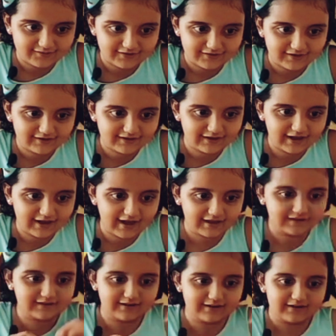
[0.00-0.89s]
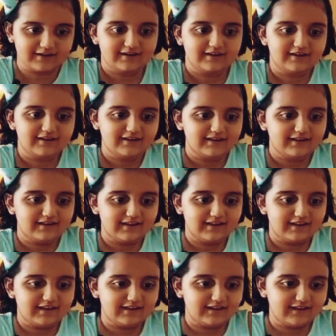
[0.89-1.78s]
you need the handy
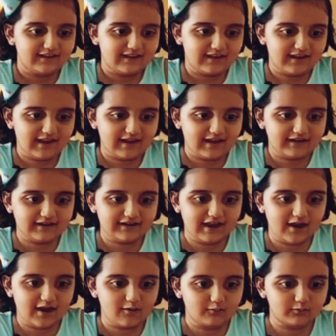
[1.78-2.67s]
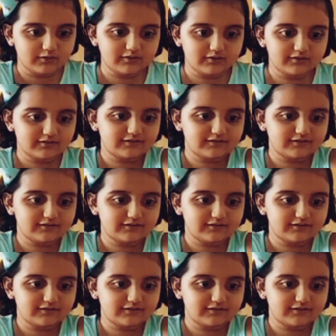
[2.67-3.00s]
down.